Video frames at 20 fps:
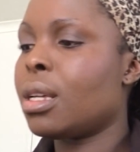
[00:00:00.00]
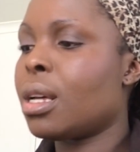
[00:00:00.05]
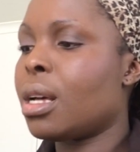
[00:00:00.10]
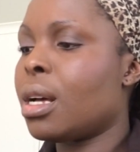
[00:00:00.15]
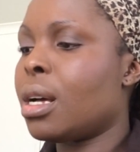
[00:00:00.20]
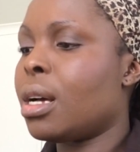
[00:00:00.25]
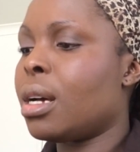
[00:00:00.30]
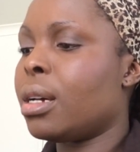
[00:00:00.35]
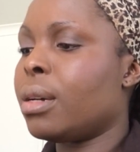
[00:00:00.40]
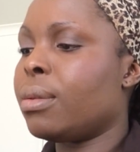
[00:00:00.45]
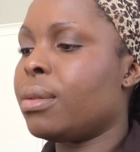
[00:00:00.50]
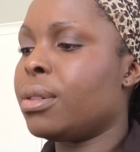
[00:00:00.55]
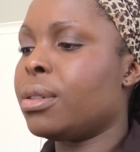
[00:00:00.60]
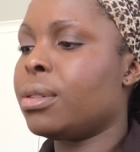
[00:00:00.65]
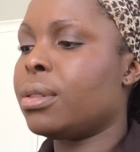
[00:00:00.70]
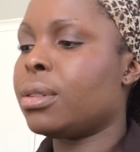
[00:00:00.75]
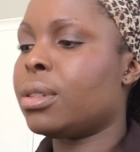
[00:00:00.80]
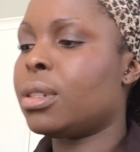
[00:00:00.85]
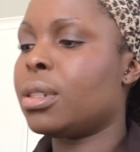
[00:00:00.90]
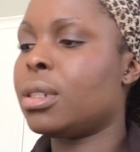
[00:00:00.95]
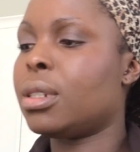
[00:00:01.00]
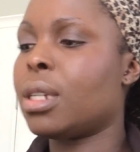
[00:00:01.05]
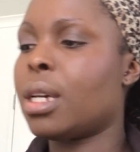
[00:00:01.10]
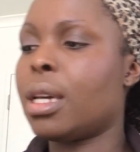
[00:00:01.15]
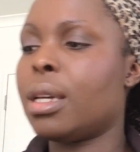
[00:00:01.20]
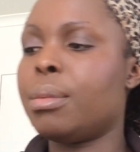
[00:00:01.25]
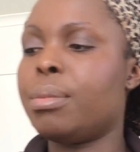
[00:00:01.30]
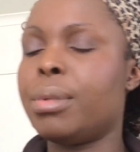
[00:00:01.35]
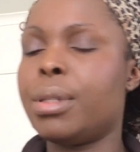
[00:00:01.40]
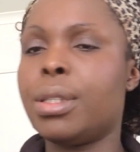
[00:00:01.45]
I will
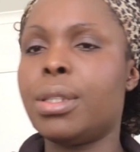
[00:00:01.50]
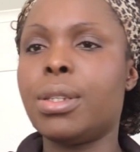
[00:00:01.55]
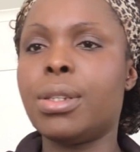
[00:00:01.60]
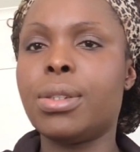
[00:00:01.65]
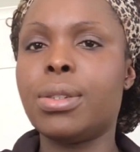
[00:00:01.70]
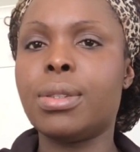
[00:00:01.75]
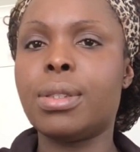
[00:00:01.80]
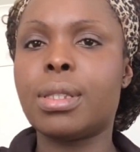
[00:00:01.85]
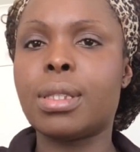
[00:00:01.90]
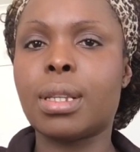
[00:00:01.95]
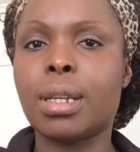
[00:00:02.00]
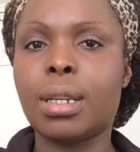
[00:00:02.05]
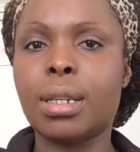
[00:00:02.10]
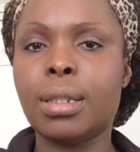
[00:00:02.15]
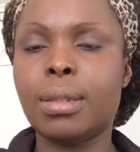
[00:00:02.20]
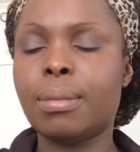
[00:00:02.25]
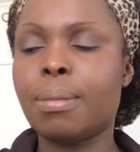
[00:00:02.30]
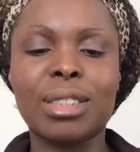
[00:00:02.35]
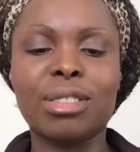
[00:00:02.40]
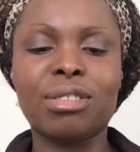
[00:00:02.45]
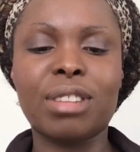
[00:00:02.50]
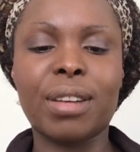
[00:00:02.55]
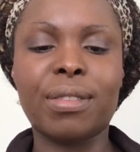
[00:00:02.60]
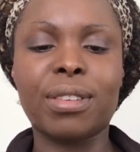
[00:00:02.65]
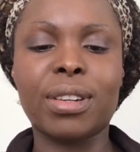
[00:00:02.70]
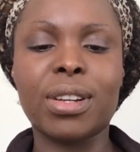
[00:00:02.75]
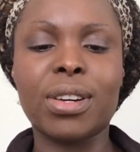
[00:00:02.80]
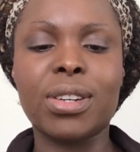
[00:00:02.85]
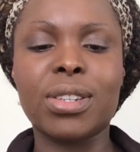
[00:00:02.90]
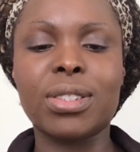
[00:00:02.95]
today be using
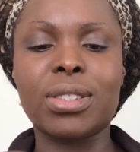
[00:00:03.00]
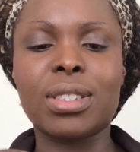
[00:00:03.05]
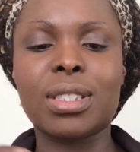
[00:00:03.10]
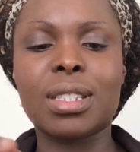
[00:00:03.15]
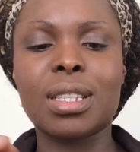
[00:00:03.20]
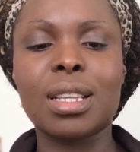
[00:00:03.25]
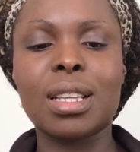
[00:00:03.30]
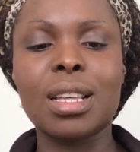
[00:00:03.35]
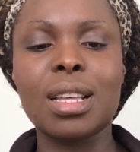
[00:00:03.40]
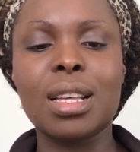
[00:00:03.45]
Revlon's